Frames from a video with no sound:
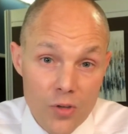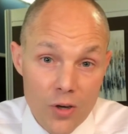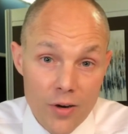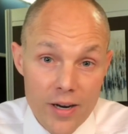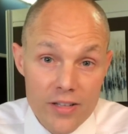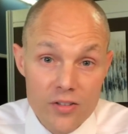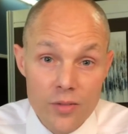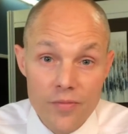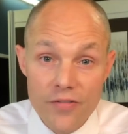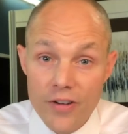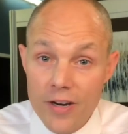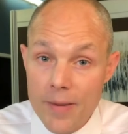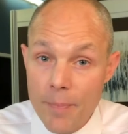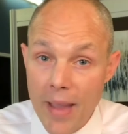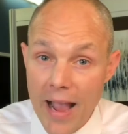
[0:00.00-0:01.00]
All right, so I'm
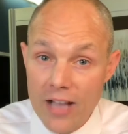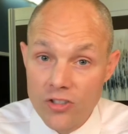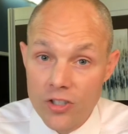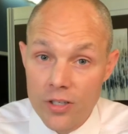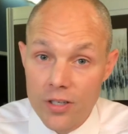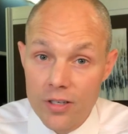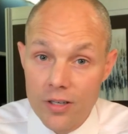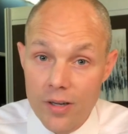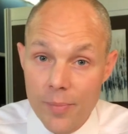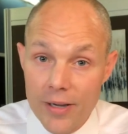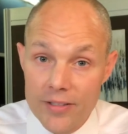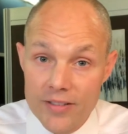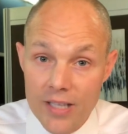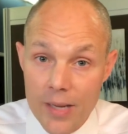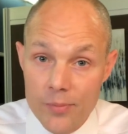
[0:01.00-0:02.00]
very passionate
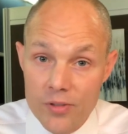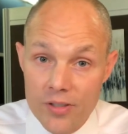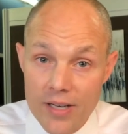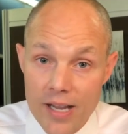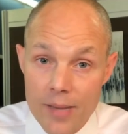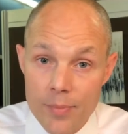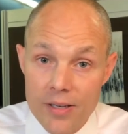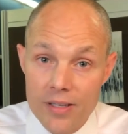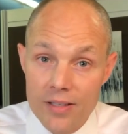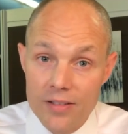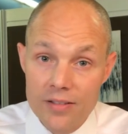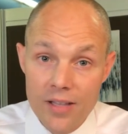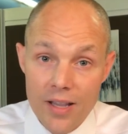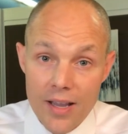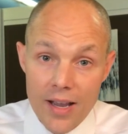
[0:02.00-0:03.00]
about type 2
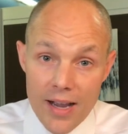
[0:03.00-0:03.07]
diabetes.